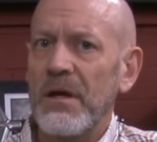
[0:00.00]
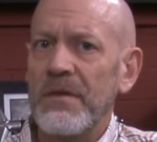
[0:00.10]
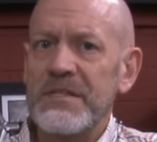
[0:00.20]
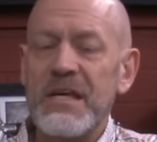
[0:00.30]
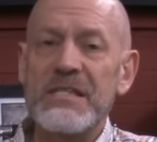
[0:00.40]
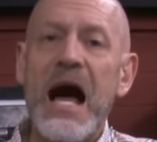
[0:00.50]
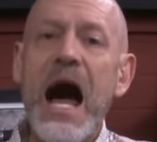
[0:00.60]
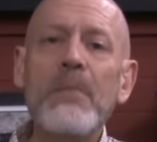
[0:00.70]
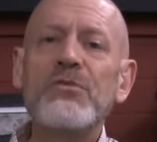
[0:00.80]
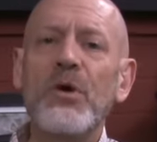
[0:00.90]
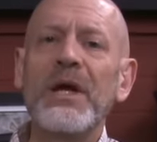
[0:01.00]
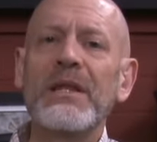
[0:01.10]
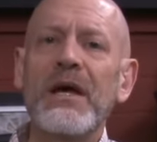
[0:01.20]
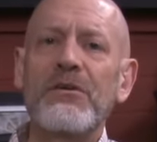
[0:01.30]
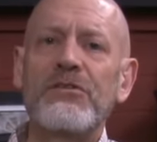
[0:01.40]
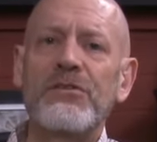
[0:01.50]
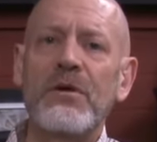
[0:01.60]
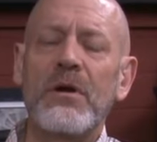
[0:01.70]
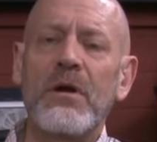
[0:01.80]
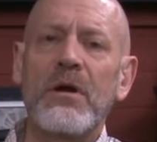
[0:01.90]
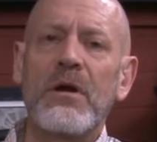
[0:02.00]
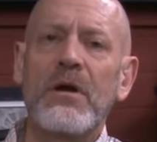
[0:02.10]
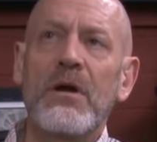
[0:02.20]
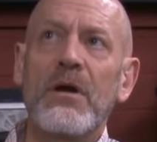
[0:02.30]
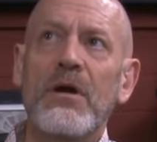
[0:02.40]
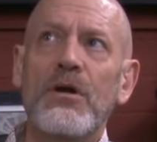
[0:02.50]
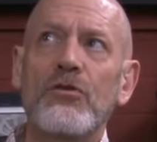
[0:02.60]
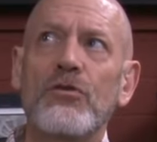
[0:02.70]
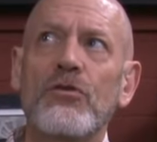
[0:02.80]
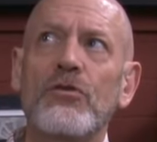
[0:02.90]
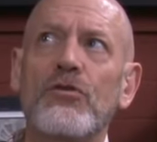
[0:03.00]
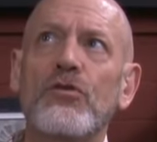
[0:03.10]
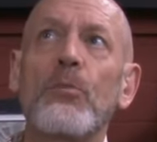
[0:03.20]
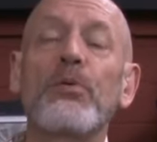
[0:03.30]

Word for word: That says, I'm doing this to